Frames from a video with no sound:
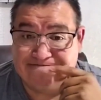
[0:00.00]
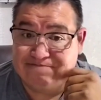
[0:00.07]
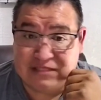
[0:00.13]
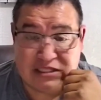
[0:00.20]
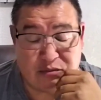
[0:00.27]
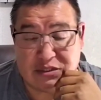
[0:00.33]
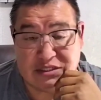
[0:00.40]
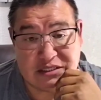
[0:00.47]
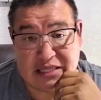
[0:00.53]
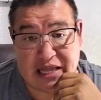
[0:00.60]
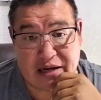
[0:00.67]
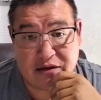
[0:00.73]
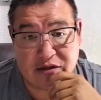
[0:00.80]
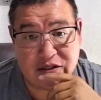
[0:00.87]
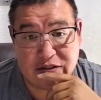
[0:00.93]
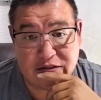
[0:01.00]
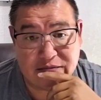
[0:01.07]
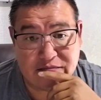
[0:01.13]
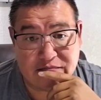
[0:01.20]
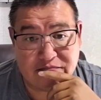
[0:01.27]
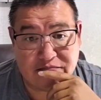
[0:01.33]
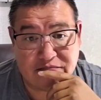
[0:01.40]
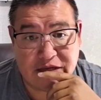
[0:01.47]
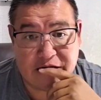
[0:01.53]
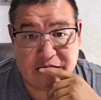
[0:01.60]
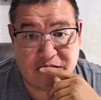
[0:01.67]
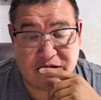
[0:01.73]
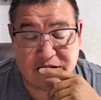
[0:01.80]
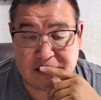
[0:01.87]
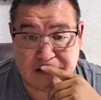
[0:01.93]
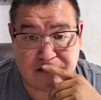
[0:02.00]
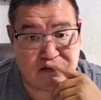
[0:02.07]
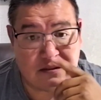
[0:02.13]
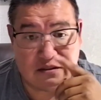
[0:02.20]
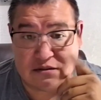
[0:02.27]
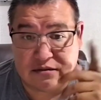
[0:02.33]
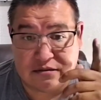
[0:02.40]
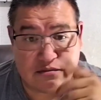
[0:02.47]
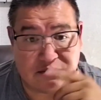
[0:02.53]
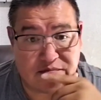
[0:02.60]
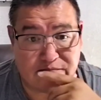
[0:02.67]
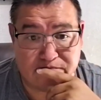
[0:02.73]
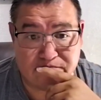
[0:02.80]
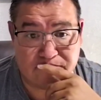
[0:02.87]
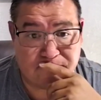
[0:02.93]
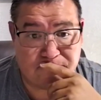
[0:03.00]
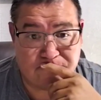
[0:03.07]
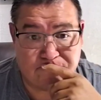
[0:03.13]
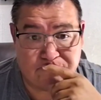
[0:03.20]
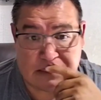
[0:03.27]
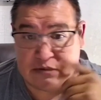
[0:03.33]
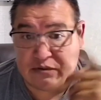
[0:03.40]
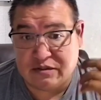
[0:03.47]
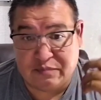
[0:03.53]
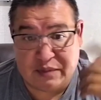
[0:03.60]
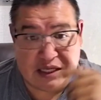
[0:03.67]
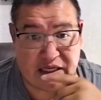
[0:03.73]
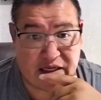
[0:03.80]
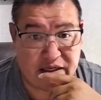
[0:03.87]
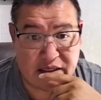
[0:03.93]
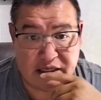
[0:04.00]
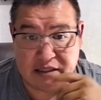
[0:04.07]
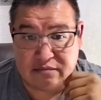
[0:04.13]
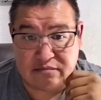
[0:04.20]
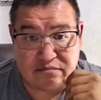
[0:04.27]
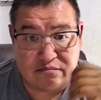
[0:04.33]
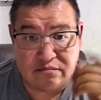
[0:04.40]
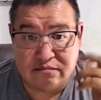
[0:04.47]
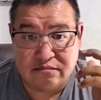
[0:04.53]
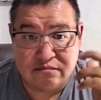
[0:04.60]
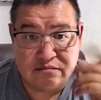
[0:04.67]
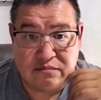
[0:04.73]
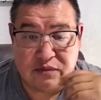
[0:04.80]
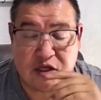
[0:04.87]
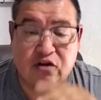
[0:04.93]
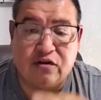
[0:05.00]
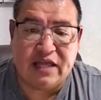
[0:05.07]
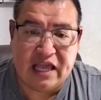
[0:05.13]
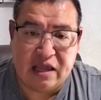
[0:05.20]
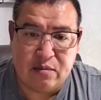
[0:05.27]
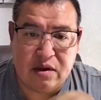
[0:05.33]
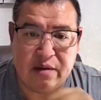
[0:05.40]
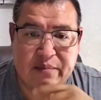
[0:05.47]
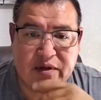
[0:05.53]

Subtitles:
she wasn't that good. You know, she was mean. And, you know, they gave me a